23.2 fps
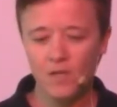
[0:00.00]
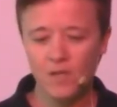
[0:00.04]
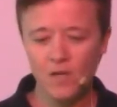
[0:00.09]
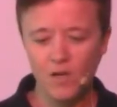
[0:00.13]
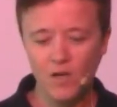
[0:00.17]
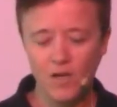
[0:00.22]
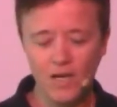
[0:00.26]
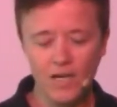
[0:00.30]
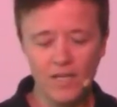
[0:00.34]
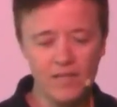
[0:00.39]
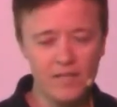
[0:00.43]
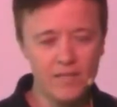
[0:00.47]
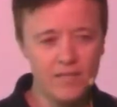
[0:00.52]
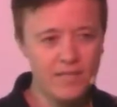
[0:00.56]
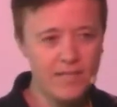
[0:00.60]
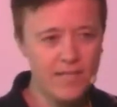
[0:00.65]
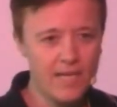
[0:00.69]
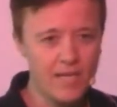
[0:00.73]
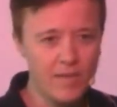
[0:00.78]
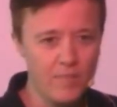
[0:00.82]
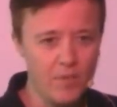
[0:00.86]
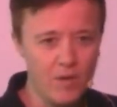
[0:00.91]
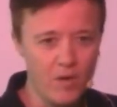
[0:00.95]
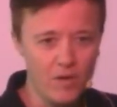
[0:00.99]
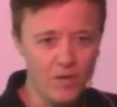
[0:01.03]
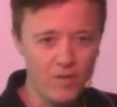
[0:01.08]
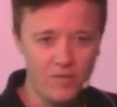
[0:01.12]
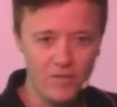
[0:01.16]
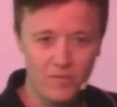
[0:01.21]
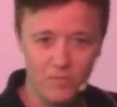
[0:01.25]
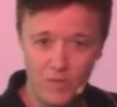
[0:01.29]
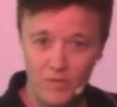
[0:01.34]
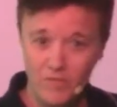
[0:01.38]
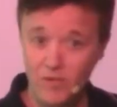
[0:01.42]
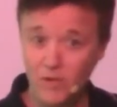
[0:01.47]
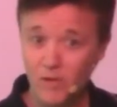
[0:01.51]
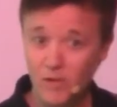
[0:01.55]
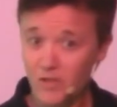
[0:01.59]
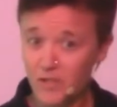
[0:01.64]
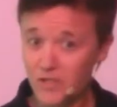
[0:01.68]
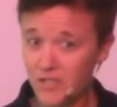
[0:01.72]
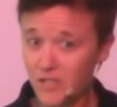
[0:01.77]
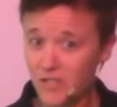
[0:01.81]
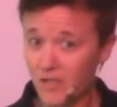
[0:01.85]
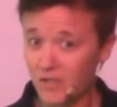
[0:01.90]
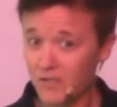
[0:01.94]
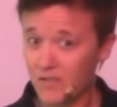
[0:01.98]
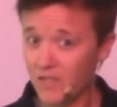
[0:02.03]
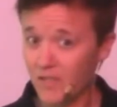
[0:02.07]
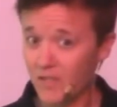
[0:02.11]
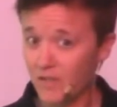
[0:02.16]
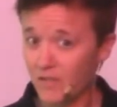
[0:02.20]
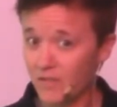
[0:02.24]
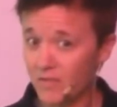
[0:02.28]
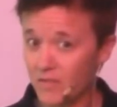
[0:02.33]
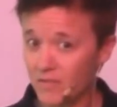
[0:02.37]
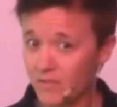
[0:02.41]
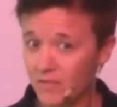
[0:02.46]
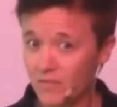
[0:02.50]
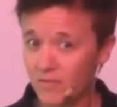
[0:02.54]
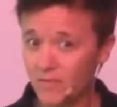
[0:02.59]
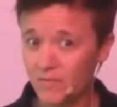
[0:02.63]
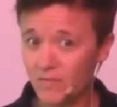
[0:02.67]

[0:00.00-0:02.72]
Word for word: All right, the second part, we've nourished ourselves.